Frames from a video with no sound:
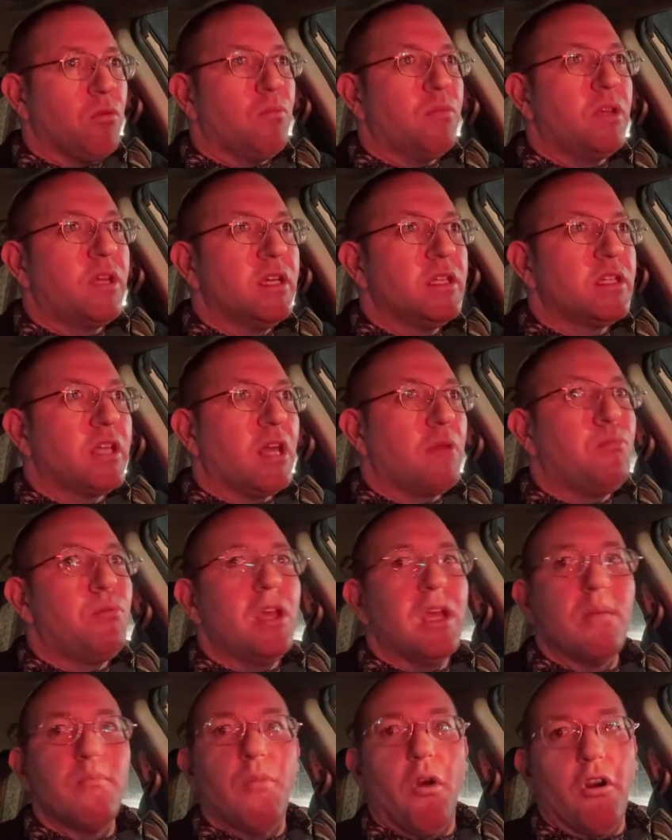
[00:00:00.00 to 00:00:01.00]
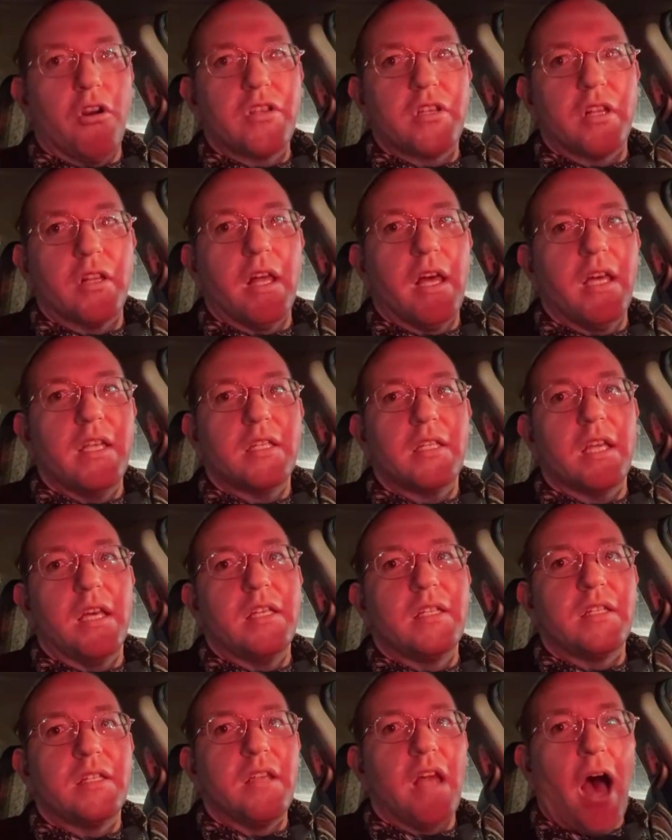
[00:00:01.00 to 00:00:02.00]
because like being merciless
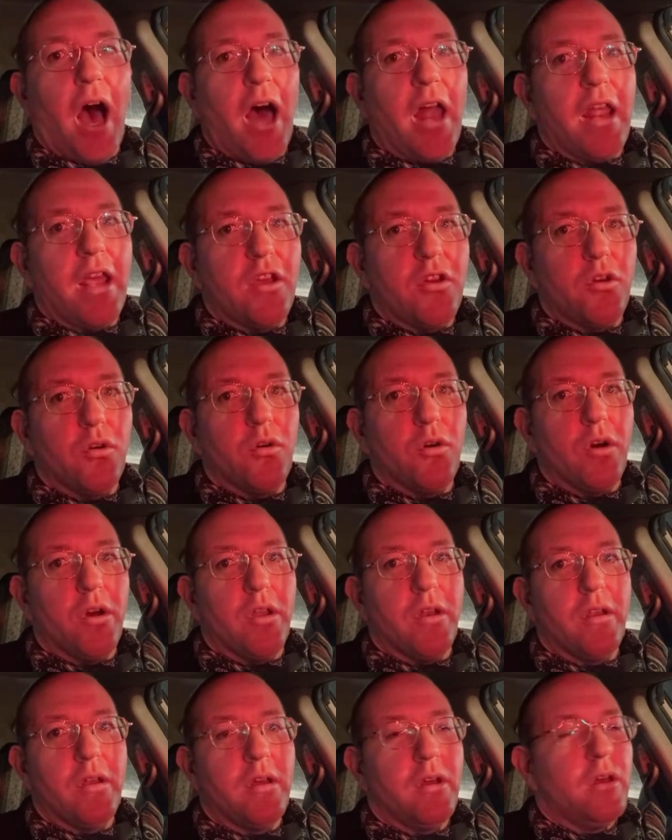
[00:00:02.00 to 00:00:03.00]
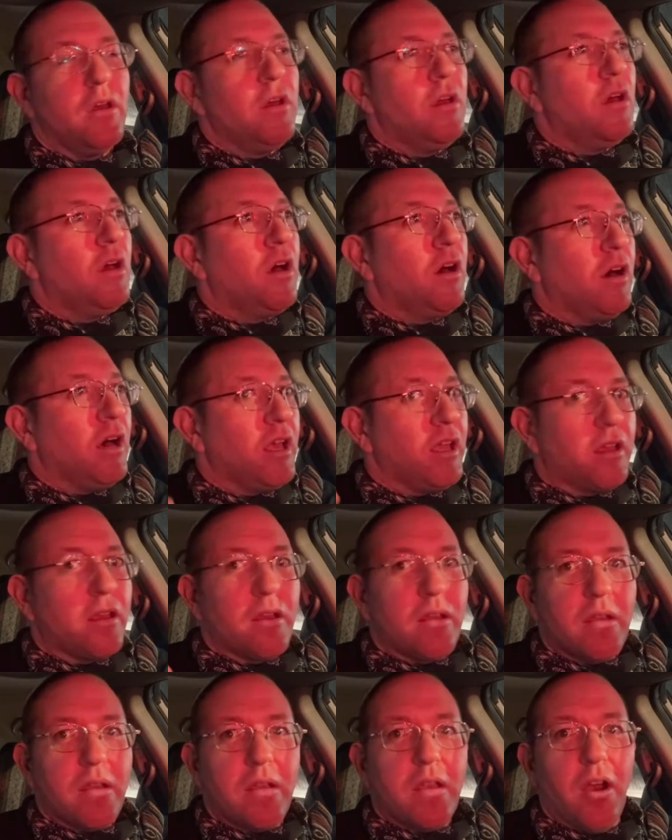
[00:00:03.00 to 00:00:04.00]
is not a good like
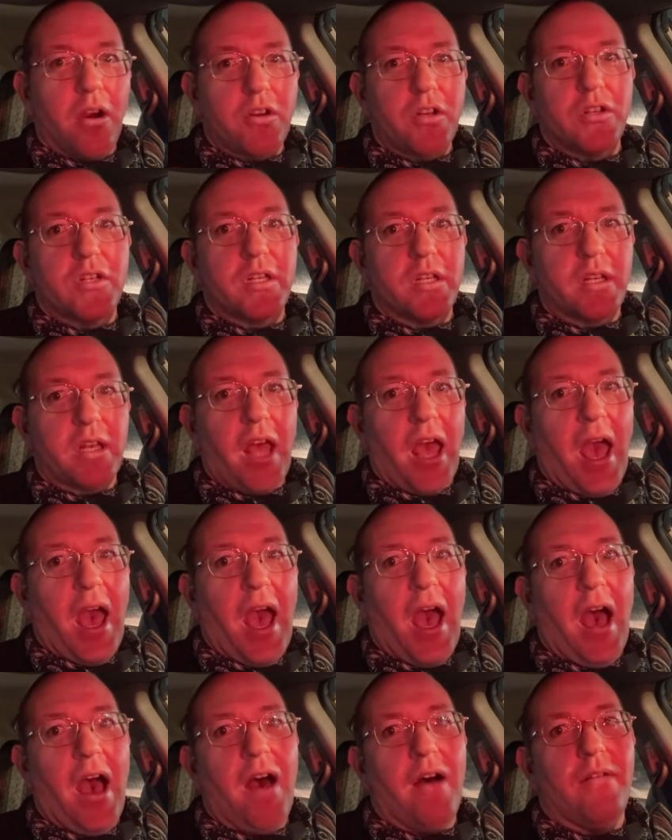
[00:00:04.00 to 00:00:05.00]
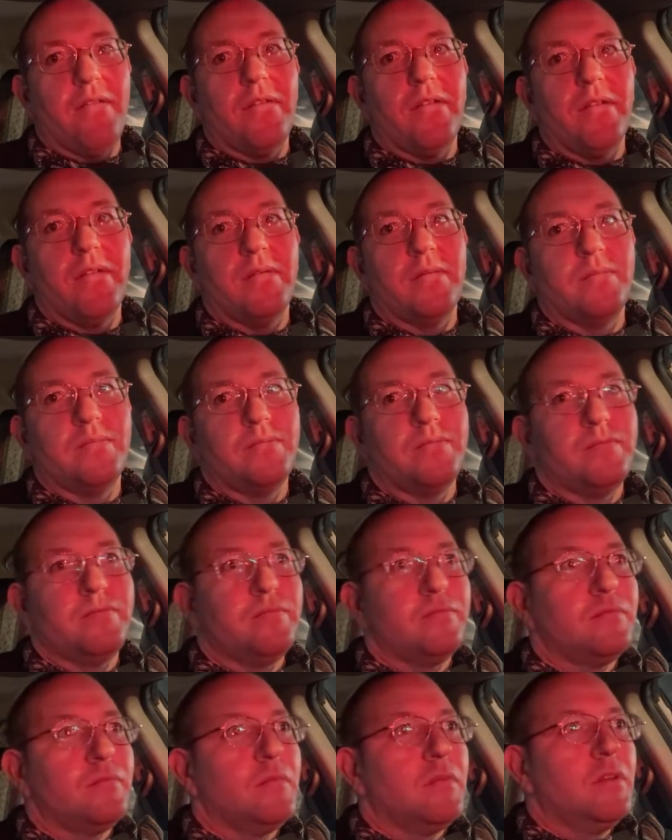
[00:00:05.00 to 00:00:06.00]
characteristic to have.
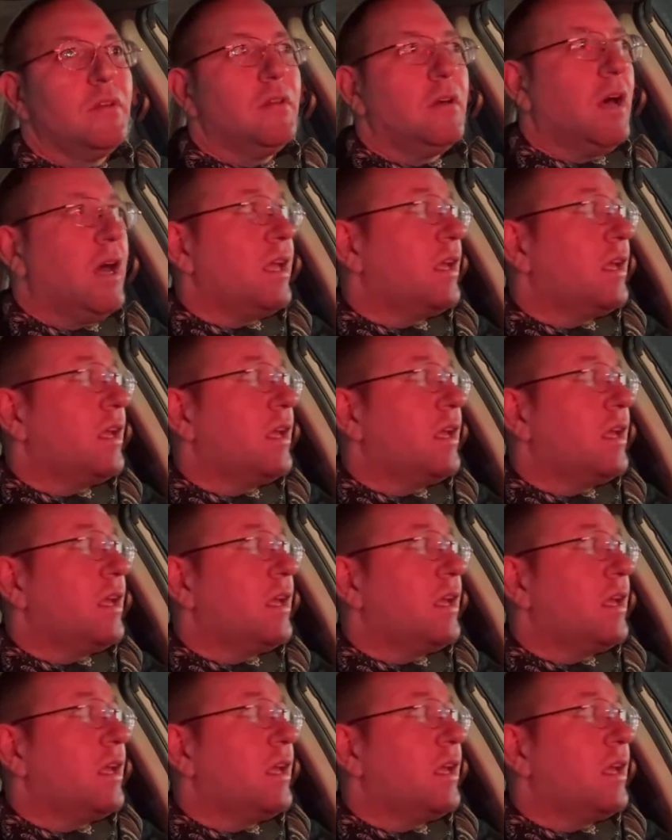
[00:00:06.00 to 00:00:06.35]
Like